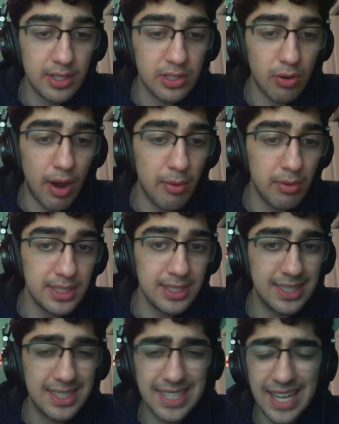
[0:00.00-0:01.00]
So I
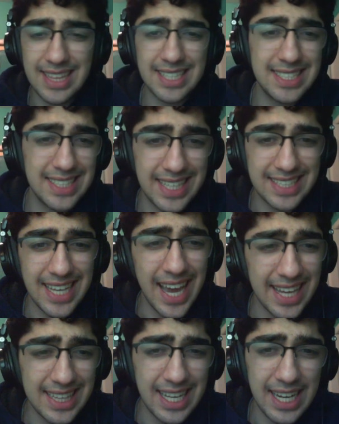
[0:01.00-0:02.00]
wasn't saying this is the
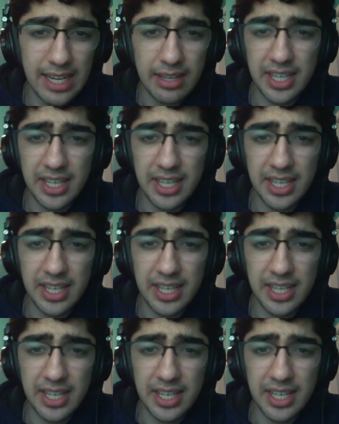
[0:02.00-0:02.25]
exact line.